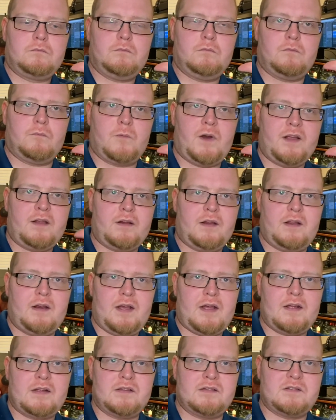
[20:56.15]
right? It
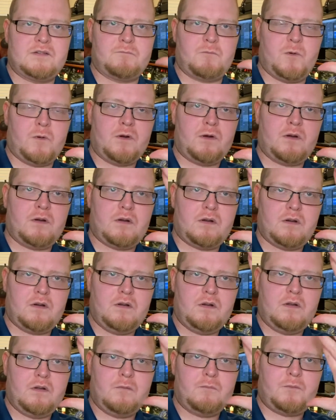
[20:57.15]
has more
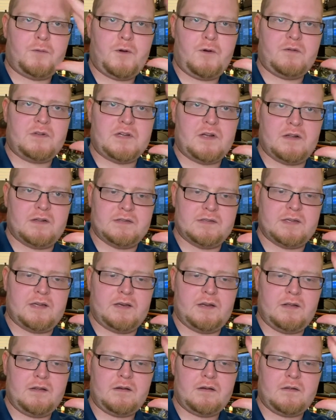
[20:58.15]
protons in
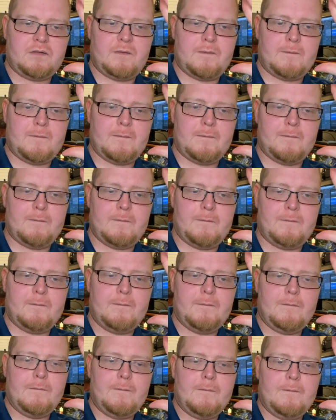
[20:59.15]
it,
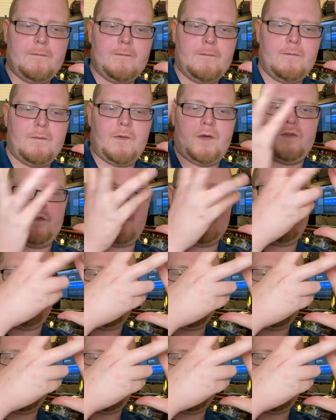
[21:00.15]
and then the